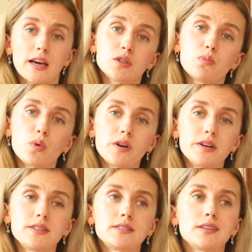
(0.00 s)

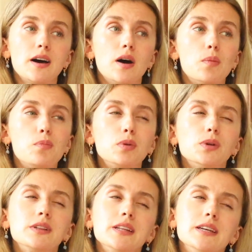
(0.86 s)
dashboards, uh,
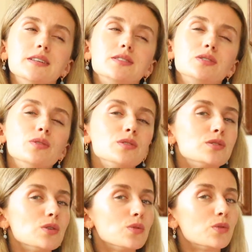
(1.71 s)
Plotly is not
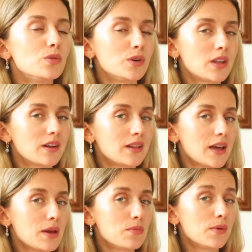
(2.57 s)
so good
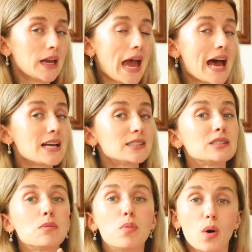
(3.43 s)
library
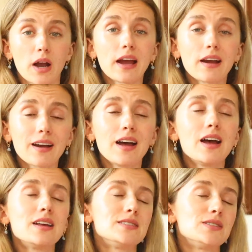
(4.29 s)
as Bokeh,
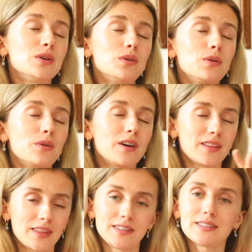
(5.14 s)
so
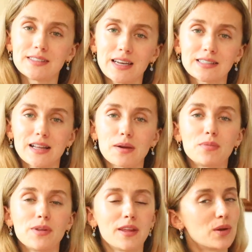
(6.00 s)
this is the next
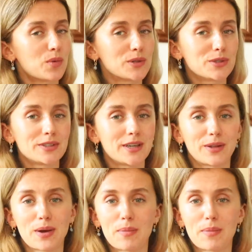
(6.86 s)
library that I want to tell you